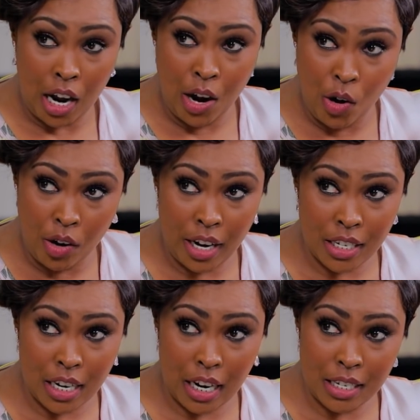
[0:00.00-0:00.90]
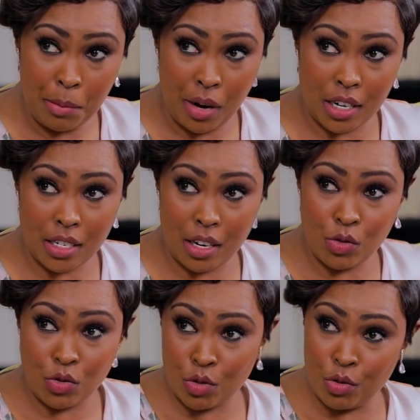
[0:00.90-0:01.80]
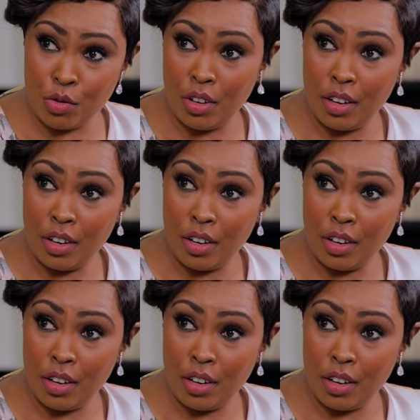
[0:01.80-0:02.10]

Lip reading: anone ajikate mara tatu to